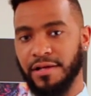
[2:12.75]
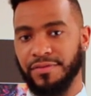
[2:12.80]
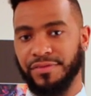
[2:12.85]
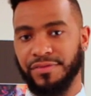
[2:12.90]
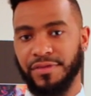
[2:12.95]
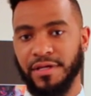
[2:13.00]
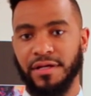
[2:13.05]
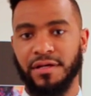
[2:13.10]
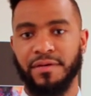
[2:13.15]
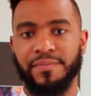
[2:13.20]
of
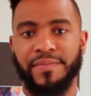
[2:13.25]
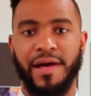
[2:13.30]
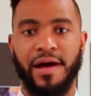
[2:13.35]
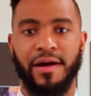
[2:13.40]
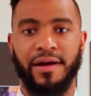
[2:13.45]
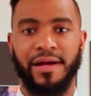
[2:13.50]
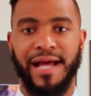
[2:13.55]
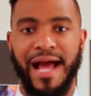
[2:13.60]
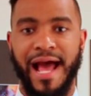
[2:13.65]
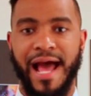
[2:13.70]
think
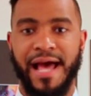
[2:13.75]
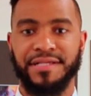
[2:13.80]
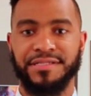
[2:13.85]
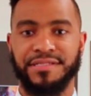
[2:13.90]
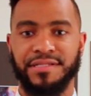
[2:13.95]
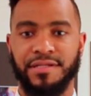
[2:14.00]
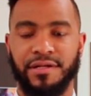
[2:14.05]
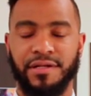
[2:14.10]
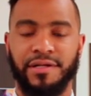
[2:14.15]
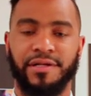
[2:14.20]
about
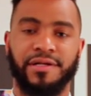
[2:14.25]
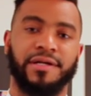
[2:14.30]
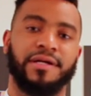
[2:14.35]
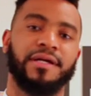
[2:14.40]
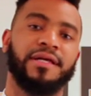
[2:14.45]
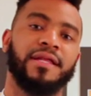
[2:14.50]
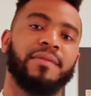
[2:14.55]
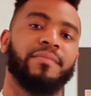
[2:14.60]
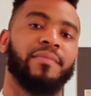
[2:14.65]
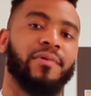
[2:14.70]
guys that are
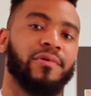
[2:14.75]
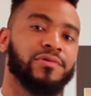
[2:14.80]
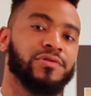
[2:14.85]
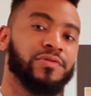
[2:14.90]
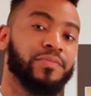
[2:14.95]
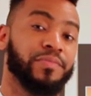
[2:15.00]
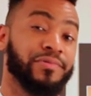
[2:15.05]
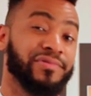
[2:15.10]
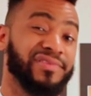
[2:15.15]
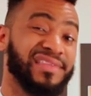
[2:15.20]
good at
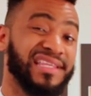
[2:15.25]
multiple